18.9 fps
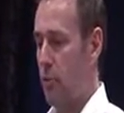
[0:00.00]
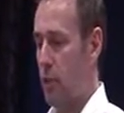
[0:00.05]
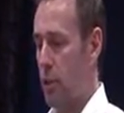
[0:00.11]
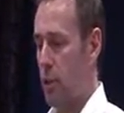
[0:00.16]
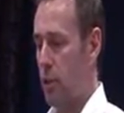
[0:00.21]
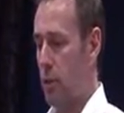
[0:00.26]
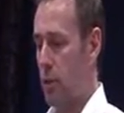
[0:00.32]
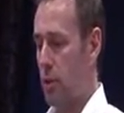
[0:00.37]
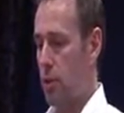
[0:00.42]

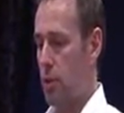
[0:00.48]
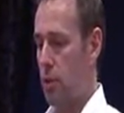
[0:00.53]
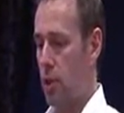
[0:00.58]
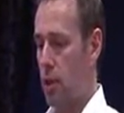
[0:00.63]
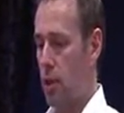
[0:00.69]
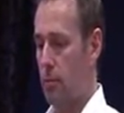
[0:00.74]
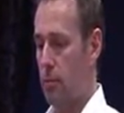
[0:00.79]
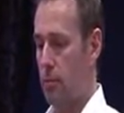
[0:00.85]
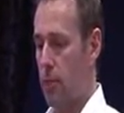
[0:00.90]
which was
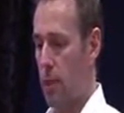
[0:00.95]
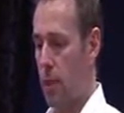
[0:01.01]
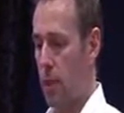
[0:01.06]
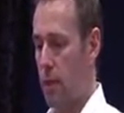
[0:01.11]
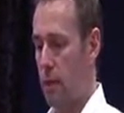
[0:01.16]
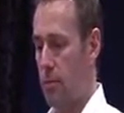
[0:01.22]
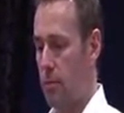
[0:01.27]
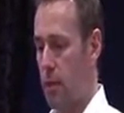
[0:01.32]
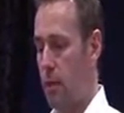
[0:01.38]

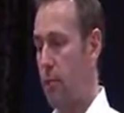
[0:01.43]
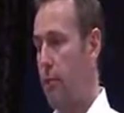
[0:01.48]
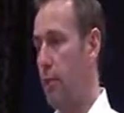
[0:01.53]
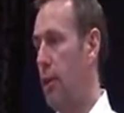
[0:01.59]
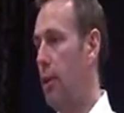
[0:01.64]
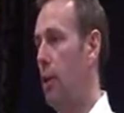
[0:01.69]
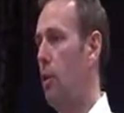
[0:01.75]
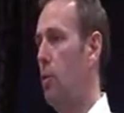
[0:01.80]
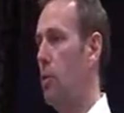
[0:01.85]
a
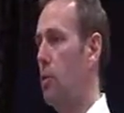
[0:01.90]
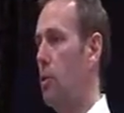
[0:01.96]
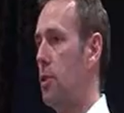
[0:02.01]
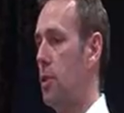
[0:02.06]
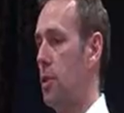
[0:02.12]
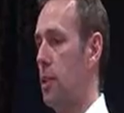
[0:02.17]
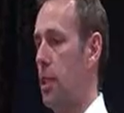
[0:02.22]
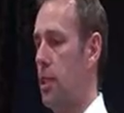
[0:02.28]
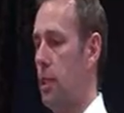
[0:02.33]

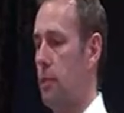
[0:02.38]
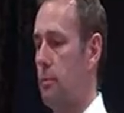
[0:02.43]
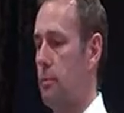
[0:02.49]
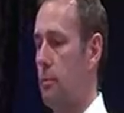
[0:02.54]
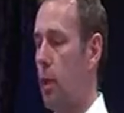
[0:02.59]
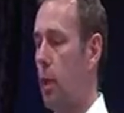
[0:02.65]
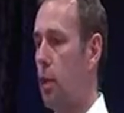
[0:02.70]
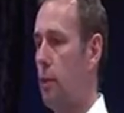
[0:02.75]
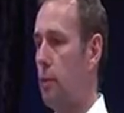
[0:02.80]
freehold
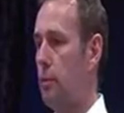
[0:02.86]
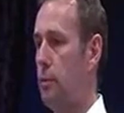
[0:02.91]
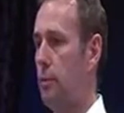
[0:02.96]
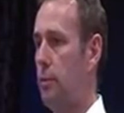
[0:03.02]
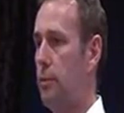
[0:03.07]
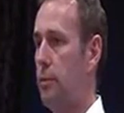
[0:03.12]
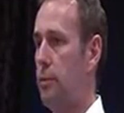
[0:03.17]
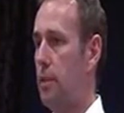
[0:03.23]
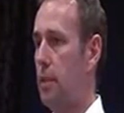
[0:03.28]
block of
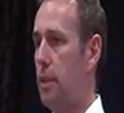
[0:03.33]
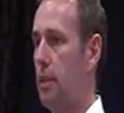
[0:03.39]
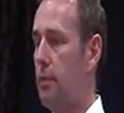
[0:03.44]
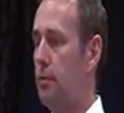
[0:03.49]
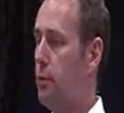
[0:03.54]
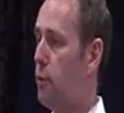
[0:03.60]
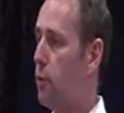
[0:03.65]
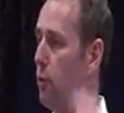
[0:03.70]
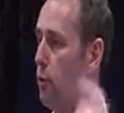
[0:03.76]

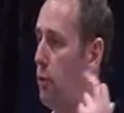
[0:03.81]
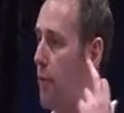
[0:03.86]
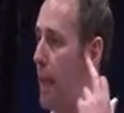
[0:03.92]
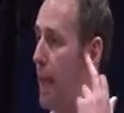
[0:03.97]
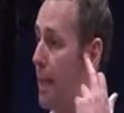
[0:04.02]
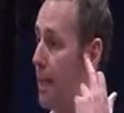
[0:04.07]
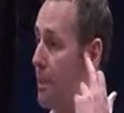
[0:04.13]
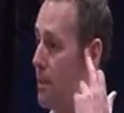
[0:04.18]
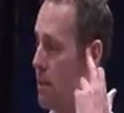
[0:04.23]
4
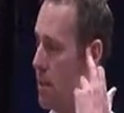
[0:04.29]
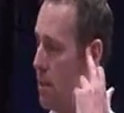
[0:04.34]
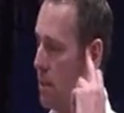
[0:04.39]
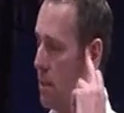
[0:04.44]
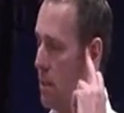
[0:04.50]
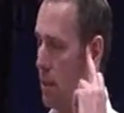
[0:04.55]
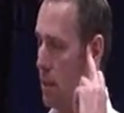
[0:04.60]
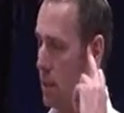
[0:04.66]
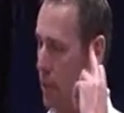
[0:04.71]

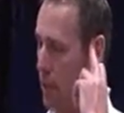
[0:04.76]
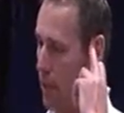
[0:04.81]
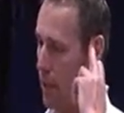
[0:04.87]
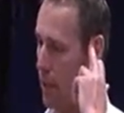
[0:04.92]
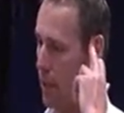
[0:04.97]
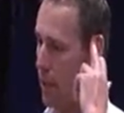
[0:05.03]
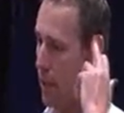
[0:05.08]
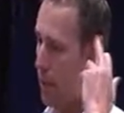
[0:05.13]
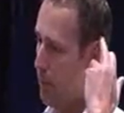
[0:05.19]
flats.
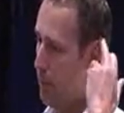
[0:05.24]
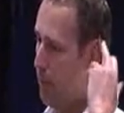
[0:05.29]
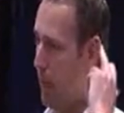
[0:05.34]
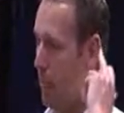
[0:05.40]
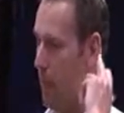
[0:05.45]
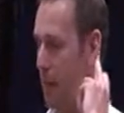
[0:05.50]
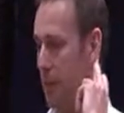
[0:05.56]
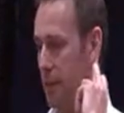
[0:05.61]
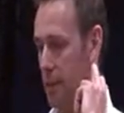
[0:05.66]
The
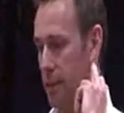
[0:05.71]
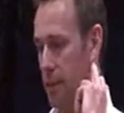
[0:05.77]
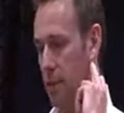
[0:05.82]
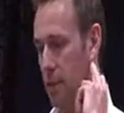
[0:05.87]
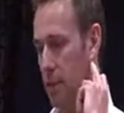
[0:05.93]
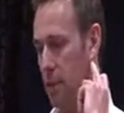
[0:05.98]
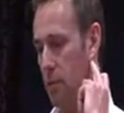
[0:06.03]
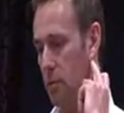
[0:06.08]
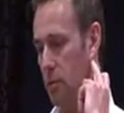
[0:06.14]

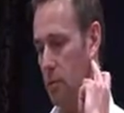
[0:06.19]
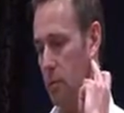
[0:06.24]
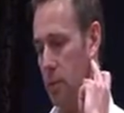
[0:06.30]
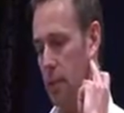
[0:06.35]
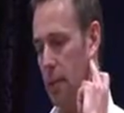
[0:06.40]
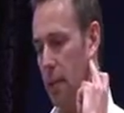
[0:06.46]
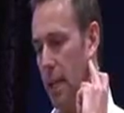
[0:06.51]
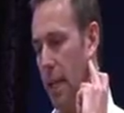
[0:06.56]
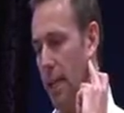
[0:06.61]

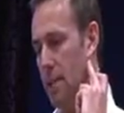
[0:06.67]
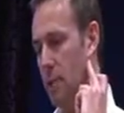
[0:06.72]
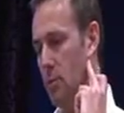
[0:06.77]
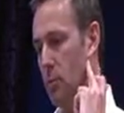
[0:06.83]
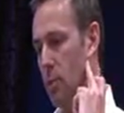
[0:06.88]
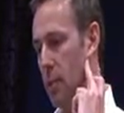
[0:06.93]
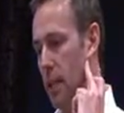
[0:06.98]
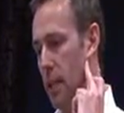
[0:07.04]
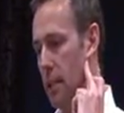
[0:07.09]

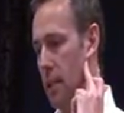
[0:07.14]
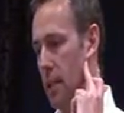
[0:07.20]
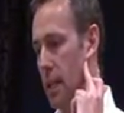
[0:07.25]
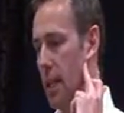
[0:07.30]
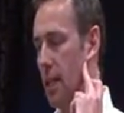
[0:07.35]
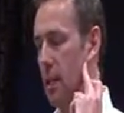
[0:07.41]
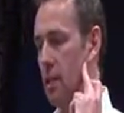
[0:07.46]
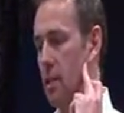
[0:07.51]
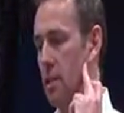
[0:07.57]
lesson within
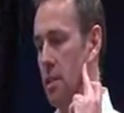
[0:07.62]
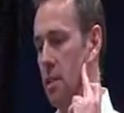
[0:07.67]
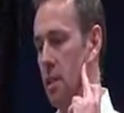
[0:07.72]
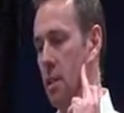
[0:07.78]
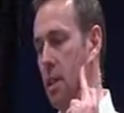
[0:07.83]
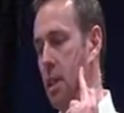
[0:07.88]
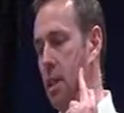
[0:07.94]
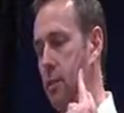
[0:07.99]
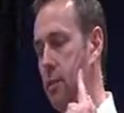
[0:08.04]

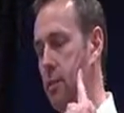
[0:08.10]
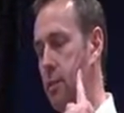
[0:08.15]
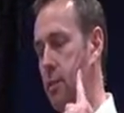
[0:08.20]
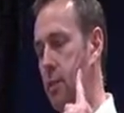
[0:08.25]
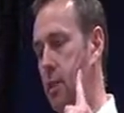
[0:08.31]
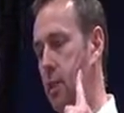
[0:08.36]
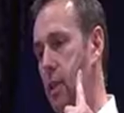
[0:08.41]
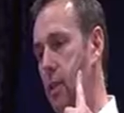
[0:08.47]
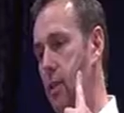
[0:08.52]
this,
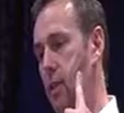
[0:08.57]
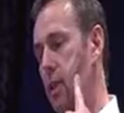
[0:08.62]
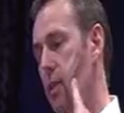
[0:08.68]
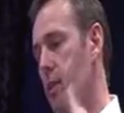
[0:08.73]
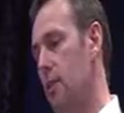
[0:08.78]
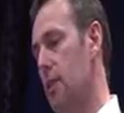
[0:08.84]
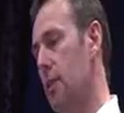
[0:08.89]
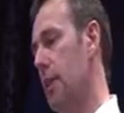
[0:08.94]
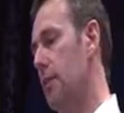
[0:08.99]

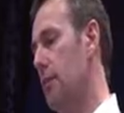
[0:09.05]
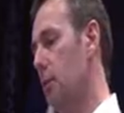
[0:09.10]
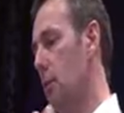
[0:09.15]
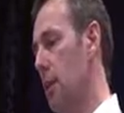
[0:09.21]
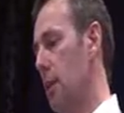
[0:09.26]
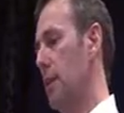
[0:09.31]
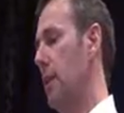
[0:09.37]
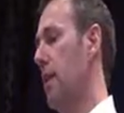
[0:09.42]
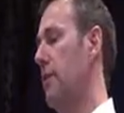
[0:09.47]
if I
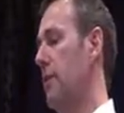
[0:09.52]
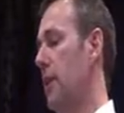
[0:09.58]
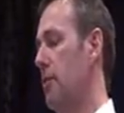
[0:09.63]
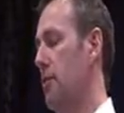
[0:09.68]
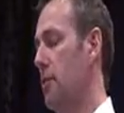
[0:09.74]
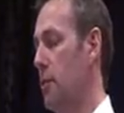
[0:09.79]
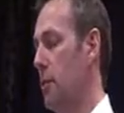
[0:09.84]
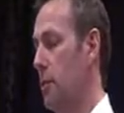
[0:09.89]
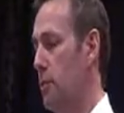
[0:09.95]

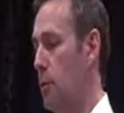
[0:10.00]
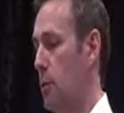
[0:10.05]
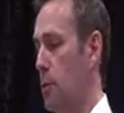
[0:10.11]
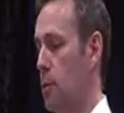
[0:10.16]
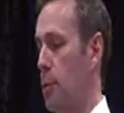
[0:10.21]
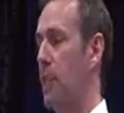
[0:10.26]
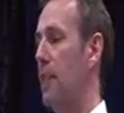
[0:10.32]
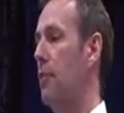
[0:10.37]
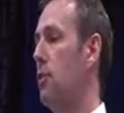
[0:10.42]

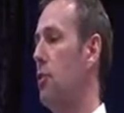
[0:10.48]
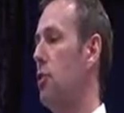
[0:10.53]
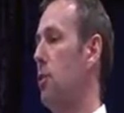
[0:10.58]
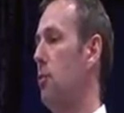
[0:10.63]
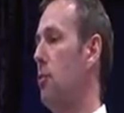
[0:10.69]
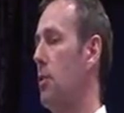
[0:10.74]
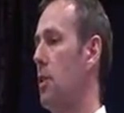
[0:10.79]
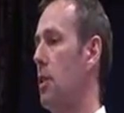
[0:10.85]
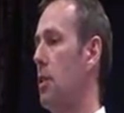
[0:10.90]
want to give you
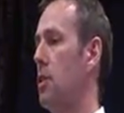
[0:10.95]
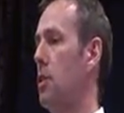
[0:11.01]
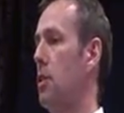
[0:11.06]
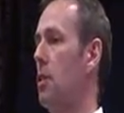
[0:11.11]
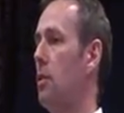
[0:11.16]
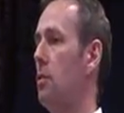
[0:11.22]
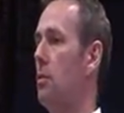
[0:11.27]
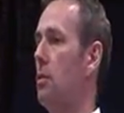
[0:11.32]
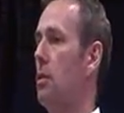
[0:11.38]
something
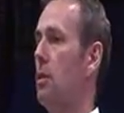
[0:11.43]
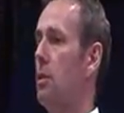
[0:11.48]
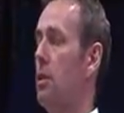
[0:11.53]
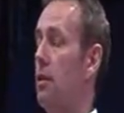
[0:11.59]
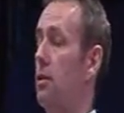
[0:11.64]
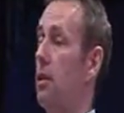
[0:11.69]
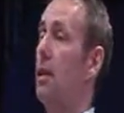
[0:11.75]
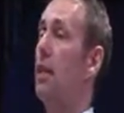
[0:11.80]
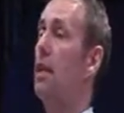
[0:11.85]
to
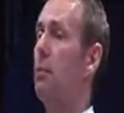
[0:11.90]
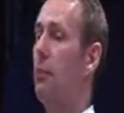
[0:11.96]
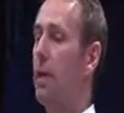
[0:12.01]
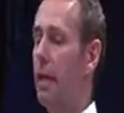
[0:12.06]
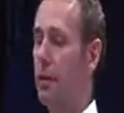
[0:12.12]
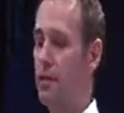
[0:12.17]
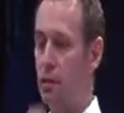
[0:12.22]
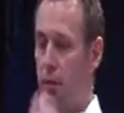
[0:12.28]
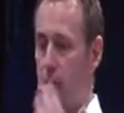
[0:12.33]
think
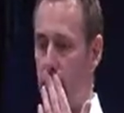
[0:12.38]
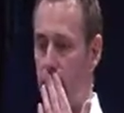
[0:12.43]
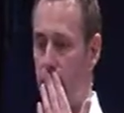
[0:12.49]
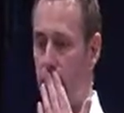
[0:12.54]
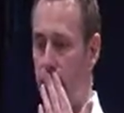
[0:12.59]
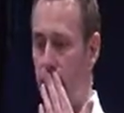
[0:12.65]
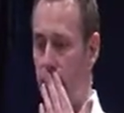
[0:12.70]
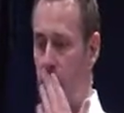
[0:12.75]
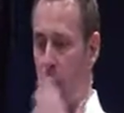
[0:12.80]
about,
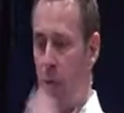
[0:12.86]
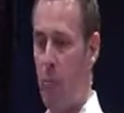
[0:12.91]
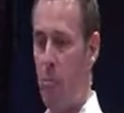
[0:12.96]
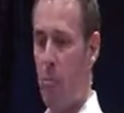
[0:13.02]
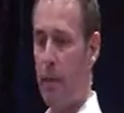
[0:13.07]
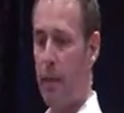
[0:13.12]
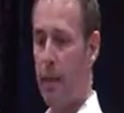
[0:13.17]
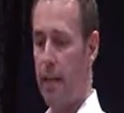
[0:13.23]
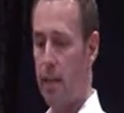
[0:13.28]

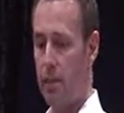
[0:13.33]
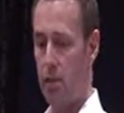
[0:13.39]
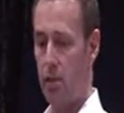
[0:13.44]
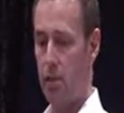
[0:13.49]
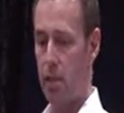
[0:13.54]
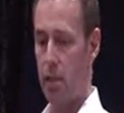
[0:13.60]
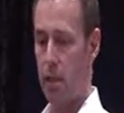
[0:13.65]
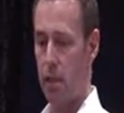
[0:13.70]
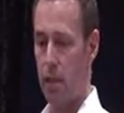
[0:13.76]

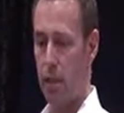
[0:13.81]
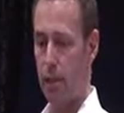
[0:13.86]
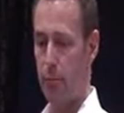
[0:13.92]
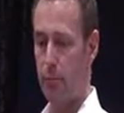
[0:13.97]
is